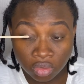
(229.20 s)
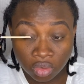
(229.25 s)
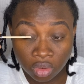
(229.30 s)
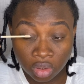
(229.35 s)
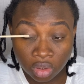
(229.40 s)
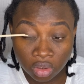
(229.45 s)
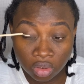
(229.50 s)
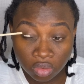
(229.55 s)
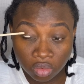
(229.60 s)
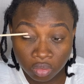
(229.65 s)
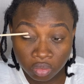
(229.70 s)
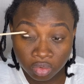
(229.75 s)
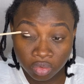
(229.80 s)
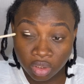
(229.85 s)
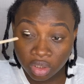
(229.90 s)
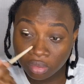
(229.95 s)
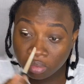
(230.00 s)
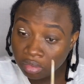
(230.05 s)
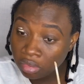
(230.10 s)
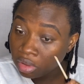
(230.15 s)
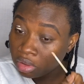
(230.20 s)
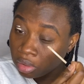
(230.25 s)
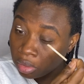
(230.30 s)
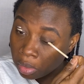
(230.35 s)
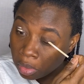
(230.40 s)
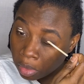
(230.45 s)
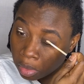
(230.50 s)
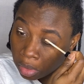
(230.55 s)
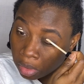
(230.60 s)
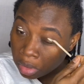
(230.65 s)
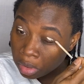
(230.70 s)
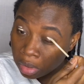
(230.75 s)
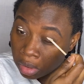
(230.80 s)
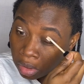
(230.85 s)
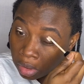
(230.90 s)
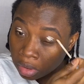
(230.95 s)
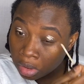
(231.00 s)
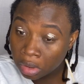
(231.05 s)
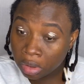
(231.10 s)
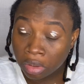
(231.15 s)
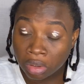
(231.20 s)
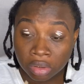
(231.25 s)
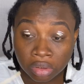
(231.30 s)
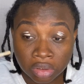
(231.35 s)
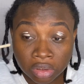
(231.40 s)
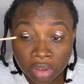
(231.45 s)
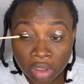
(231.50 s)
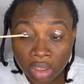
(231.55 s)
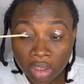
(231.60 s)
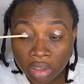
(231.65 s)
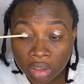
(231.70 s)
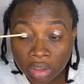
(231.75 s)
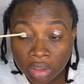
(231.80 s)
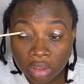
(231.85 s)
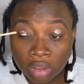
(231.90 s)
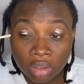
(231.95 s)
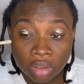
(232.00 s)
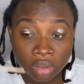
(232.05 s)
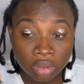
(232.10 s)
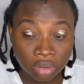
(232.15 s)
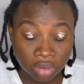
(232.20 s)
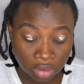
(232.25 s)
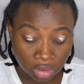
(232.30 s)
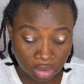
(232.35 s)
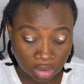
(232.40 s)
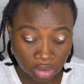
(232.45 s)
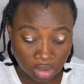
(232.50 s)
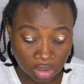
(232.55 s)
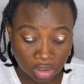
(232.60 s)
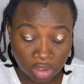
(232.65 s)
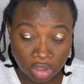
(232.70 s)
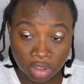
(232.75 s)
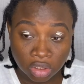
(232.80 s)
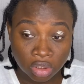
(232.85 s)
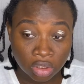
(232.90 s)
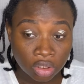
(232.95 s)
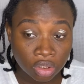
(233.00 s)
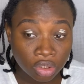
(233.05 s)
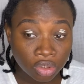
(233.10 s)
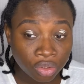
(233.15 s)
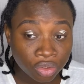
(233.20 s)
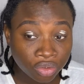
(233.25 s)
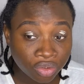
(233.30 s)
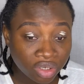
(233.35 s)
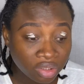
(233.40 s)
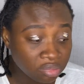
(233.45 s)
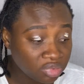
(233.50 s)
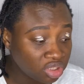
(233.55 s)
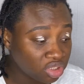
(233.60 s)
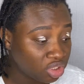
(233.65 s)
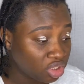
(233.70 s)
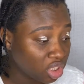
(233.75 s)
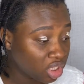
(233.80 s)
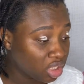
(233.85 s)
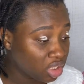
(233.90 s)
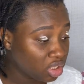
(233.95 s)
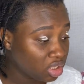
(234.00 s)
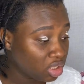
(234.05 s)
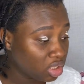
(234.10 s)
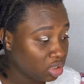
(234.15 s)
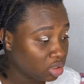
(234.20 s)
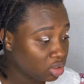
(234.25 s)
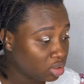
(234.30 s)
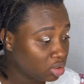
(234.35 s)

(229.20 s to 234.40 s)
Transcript: little primer. It's like a cream shade.